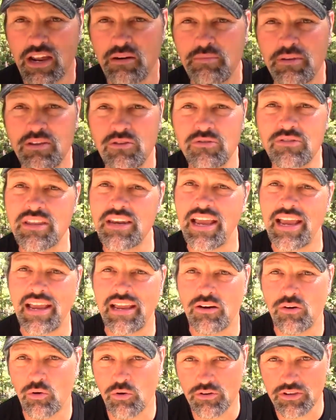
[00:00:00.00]
I'd be using
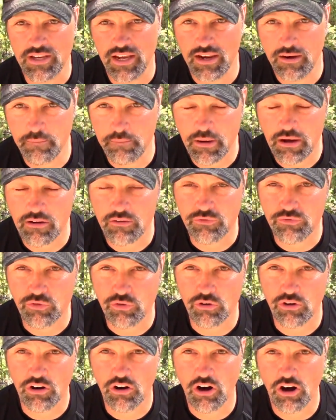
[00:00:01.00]
eight or 10 pound
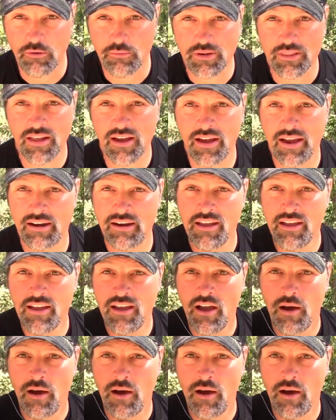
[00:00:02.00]
fluorocarbon line,